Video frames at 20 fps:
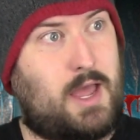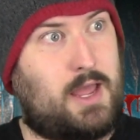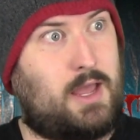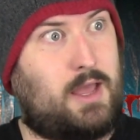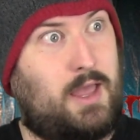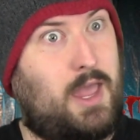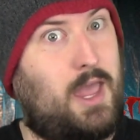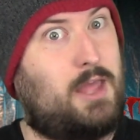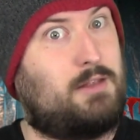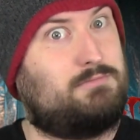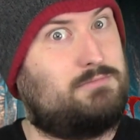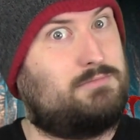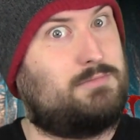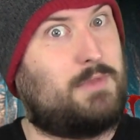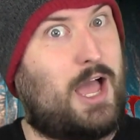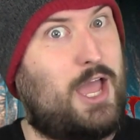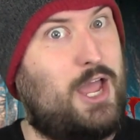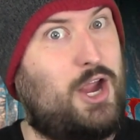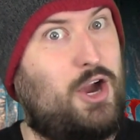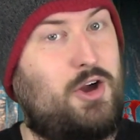
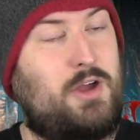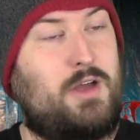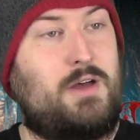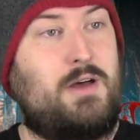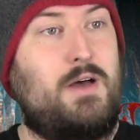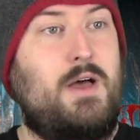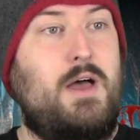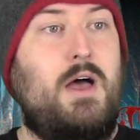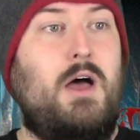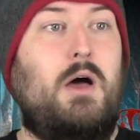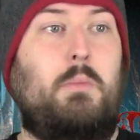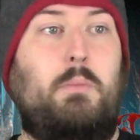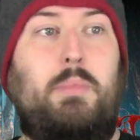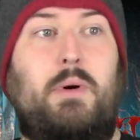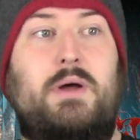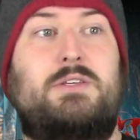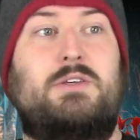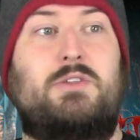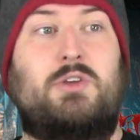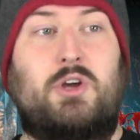I hear you,
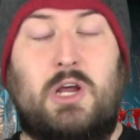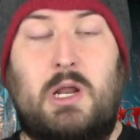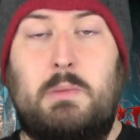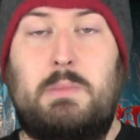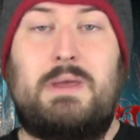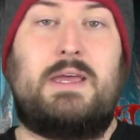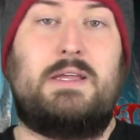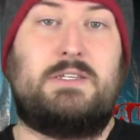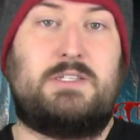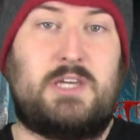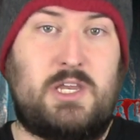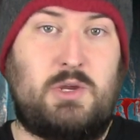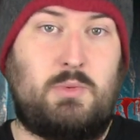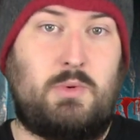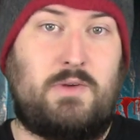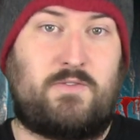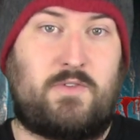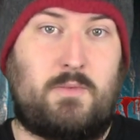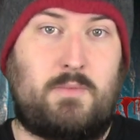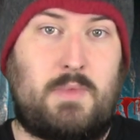but they're gonna be
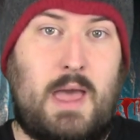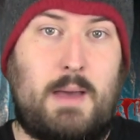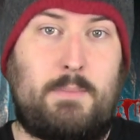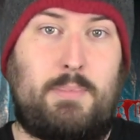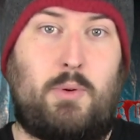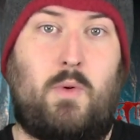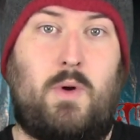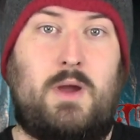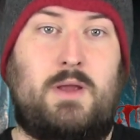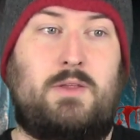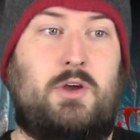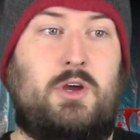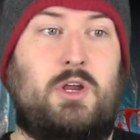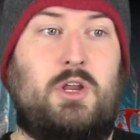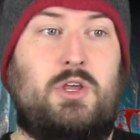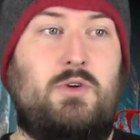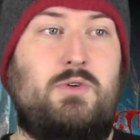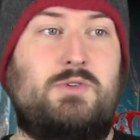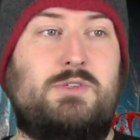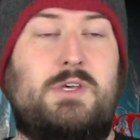continuing from that point. They're
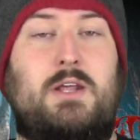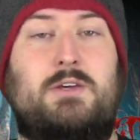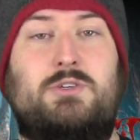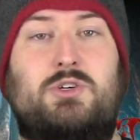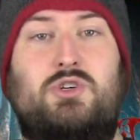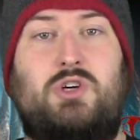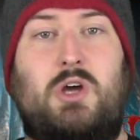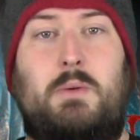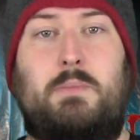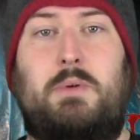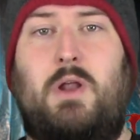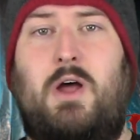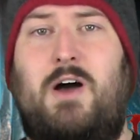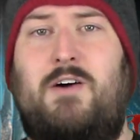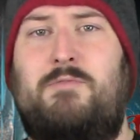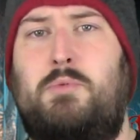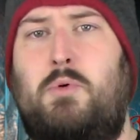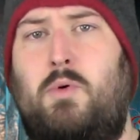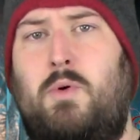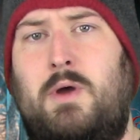gonna use that as a jumping
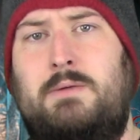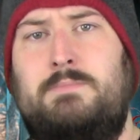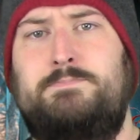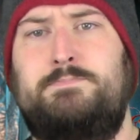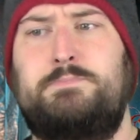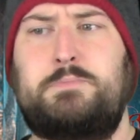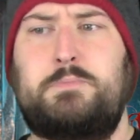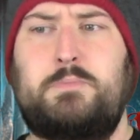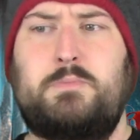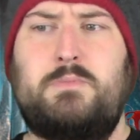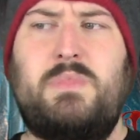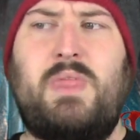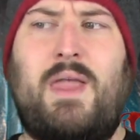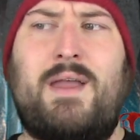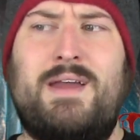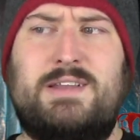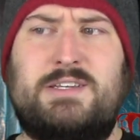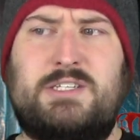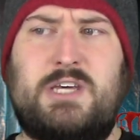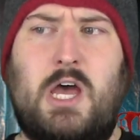off point
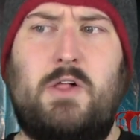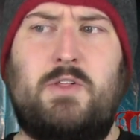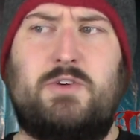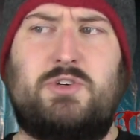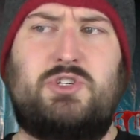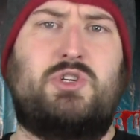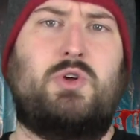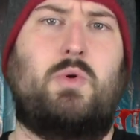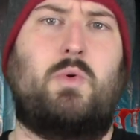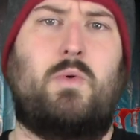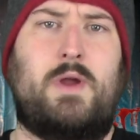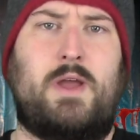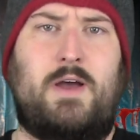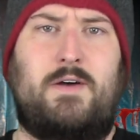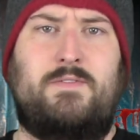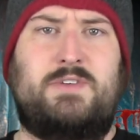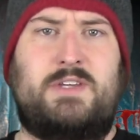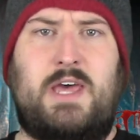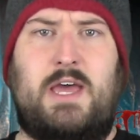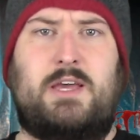and tell the story
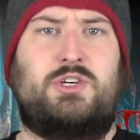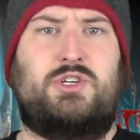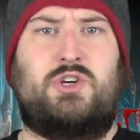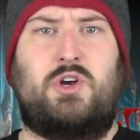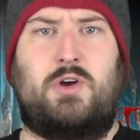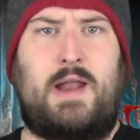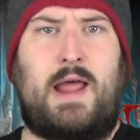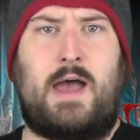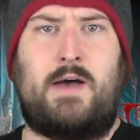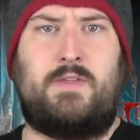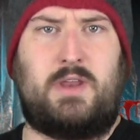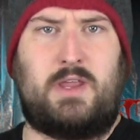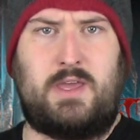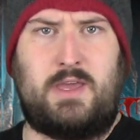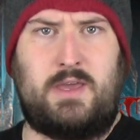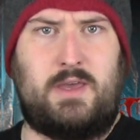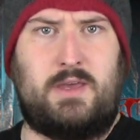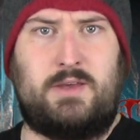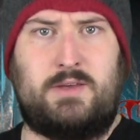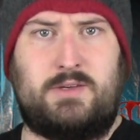of Dexter now that
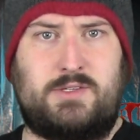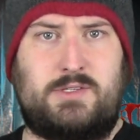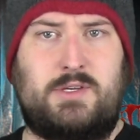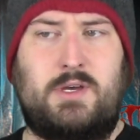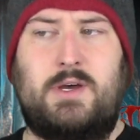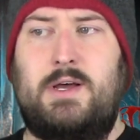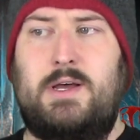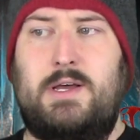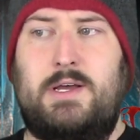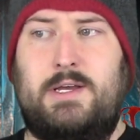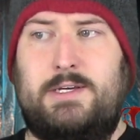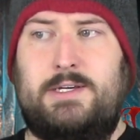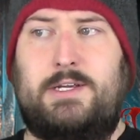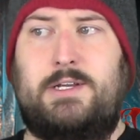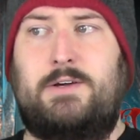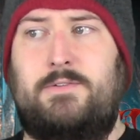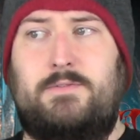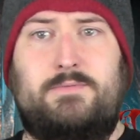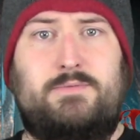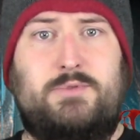he is, you
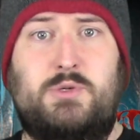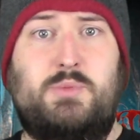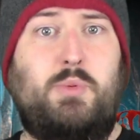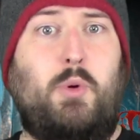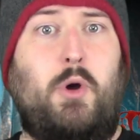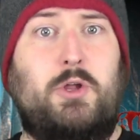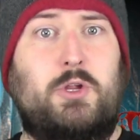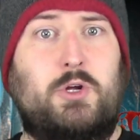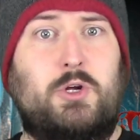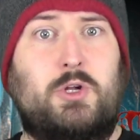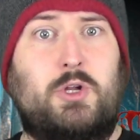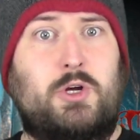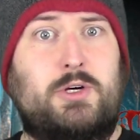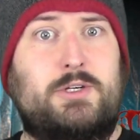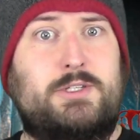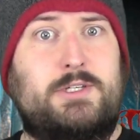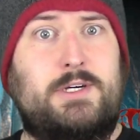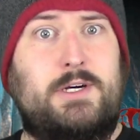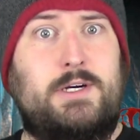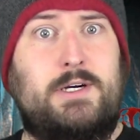know, spoiler
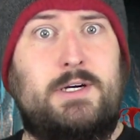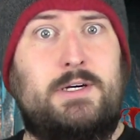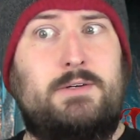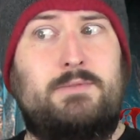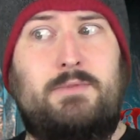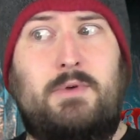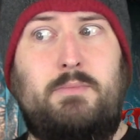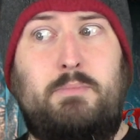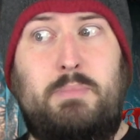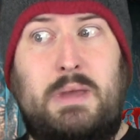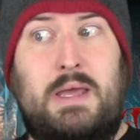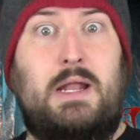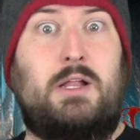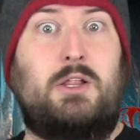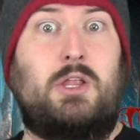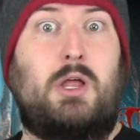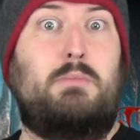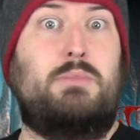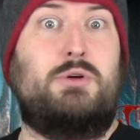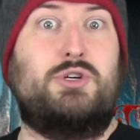alert, been a
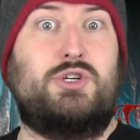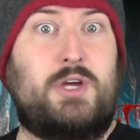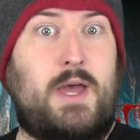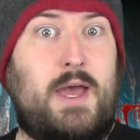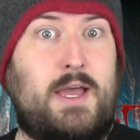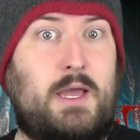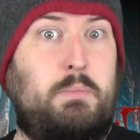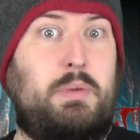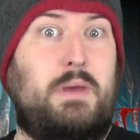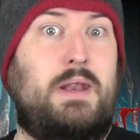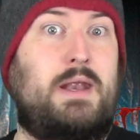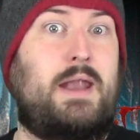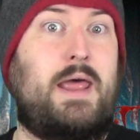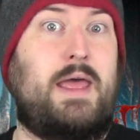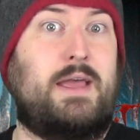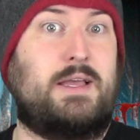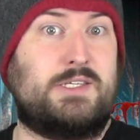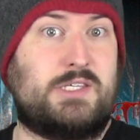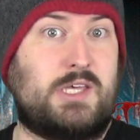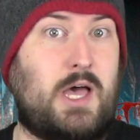lumberjack, been in
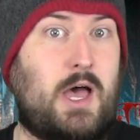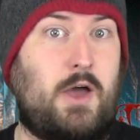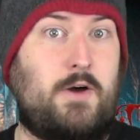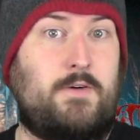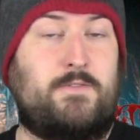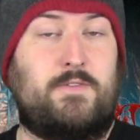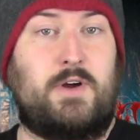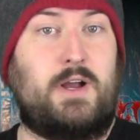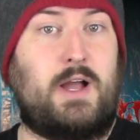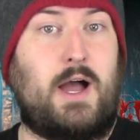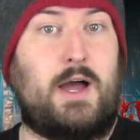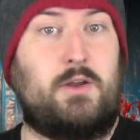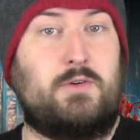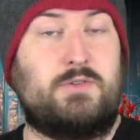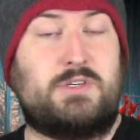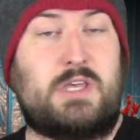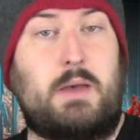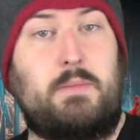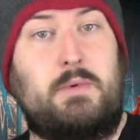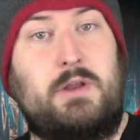exile for God
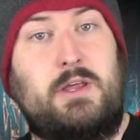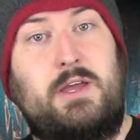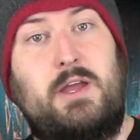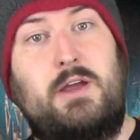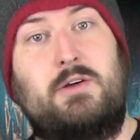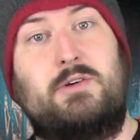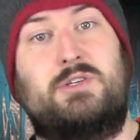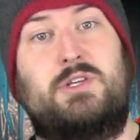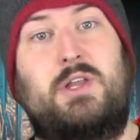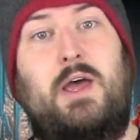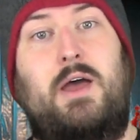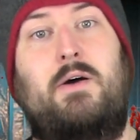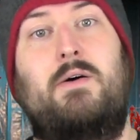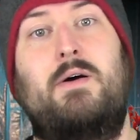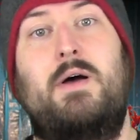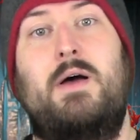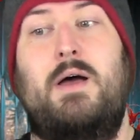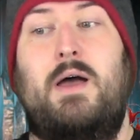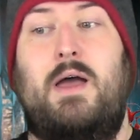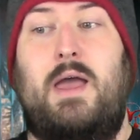knows how many years now.